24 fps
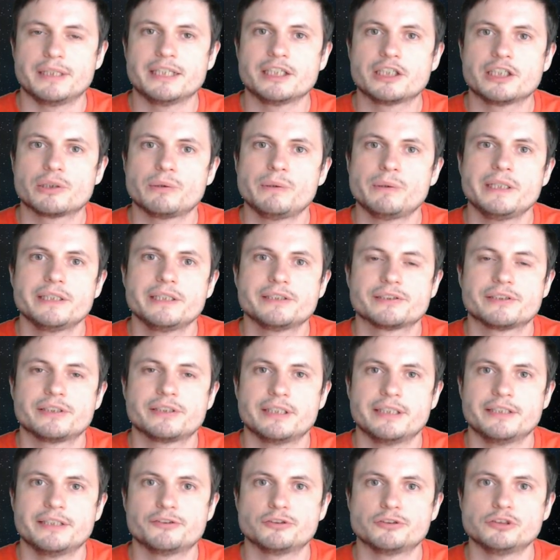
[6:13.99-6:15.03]
increased
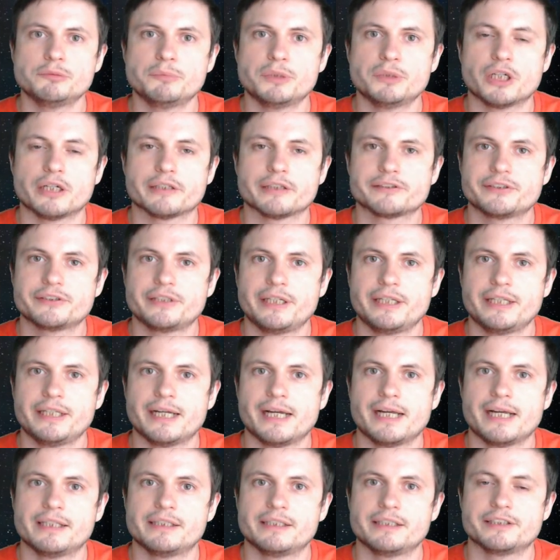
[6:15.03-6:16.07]
its luminosity
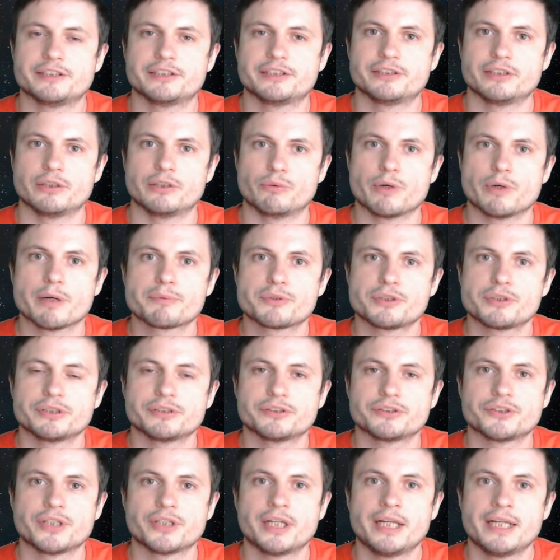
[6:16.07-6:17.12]
and its
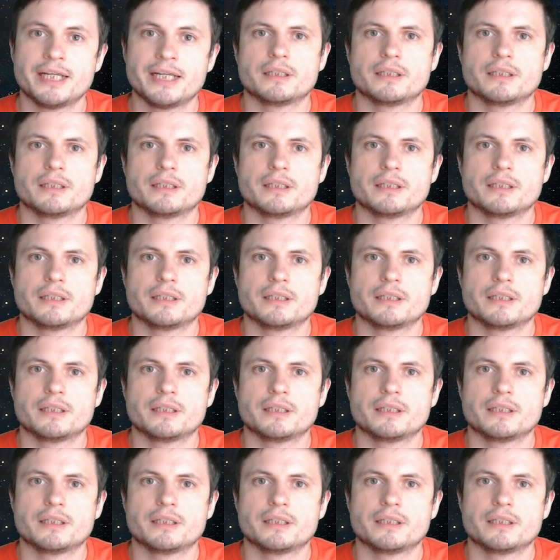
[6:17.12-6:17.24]
eruptions,